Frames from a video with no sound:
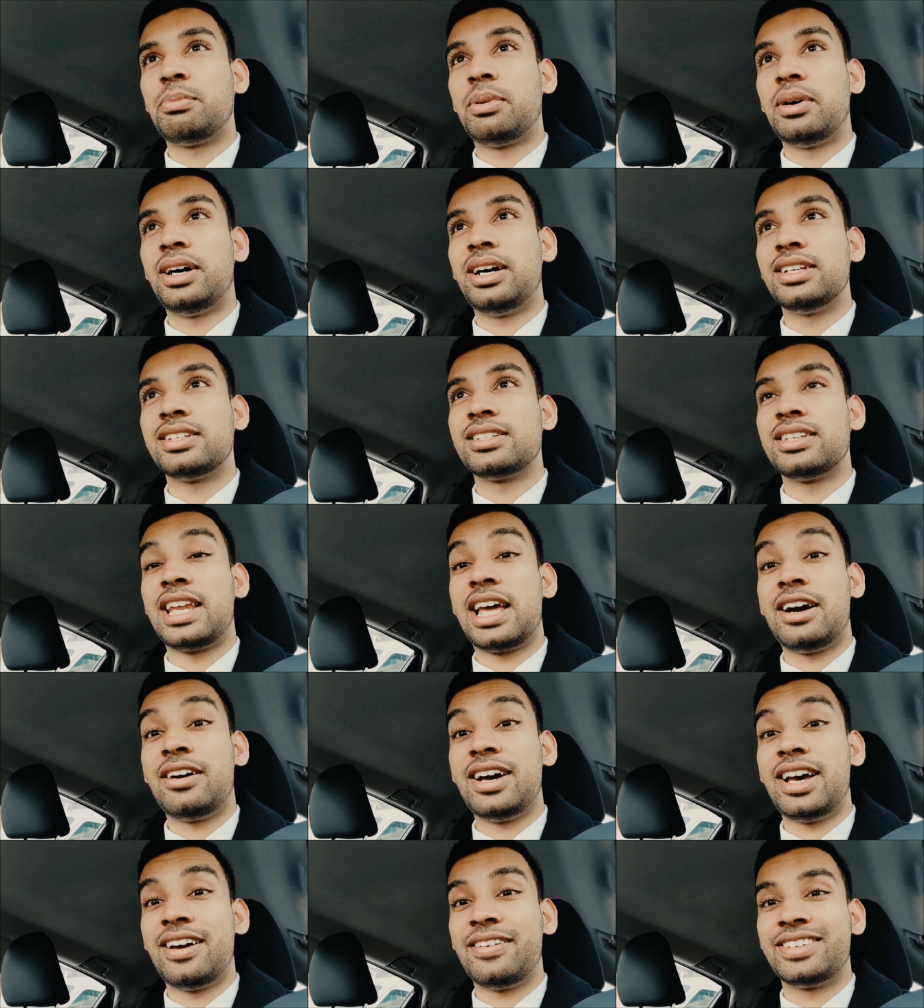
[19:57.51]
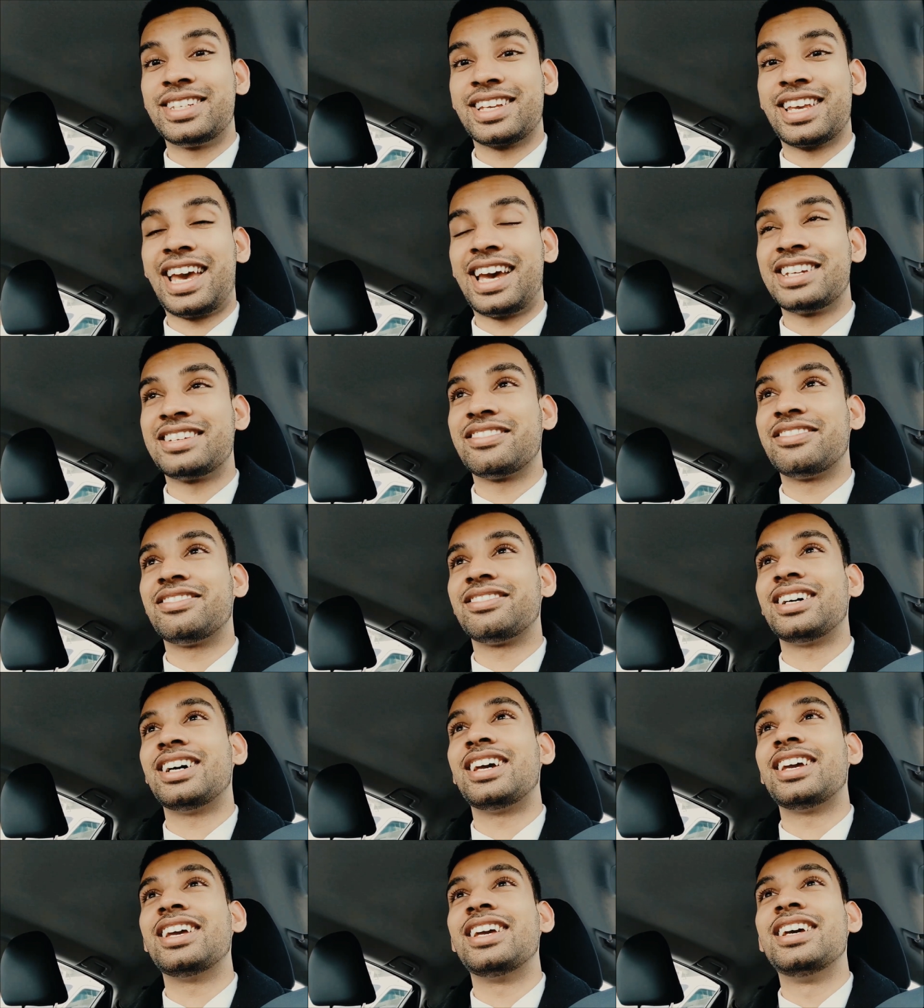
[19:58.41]
but now I have to catch a
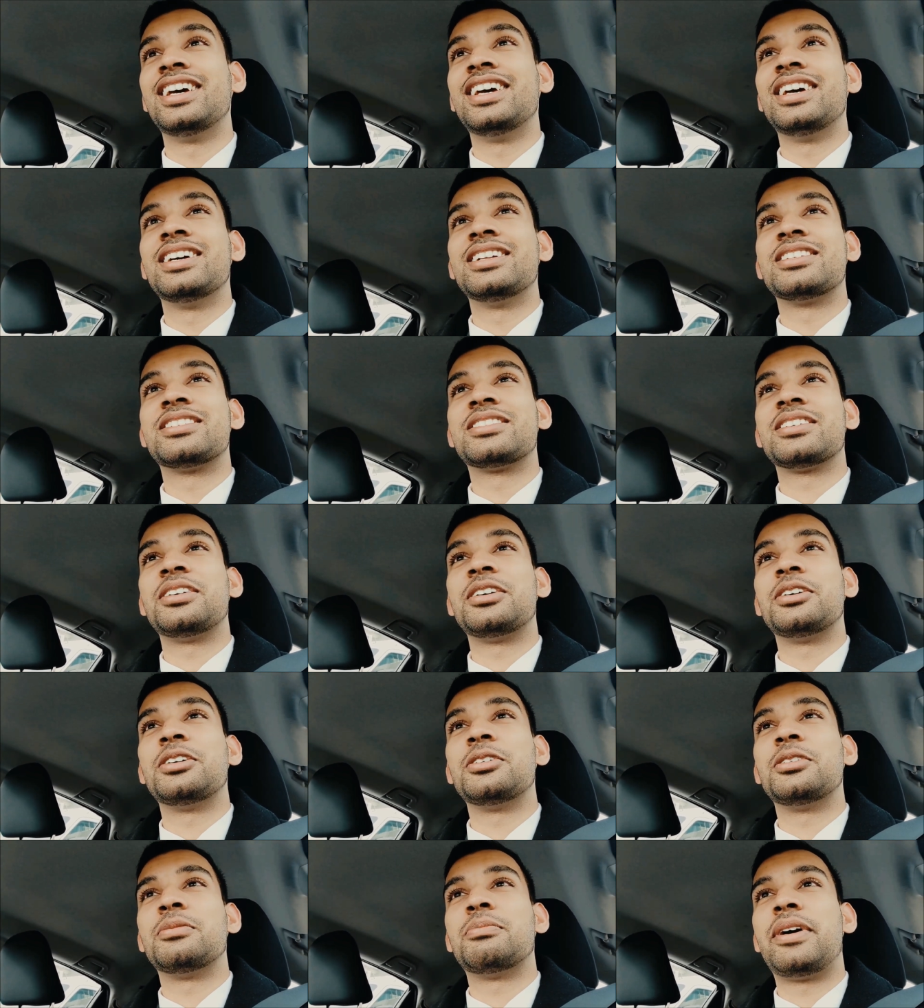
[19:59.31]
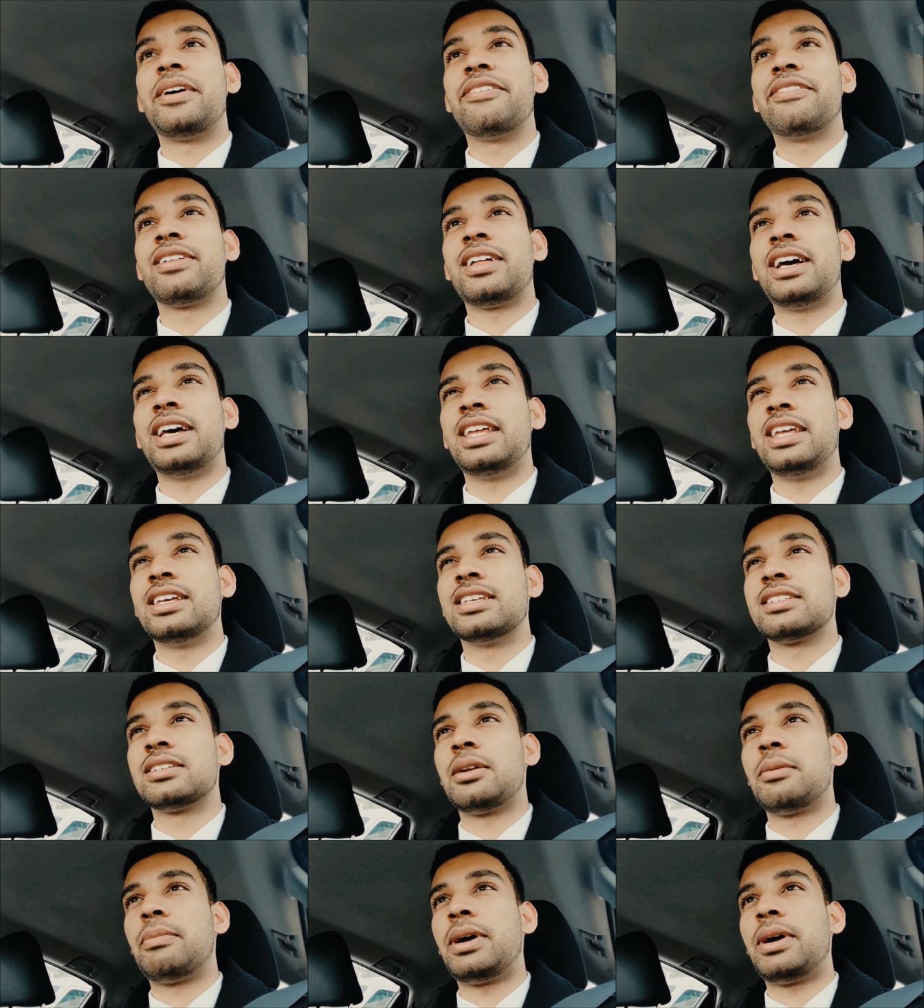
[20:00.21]
flight. So my flight is in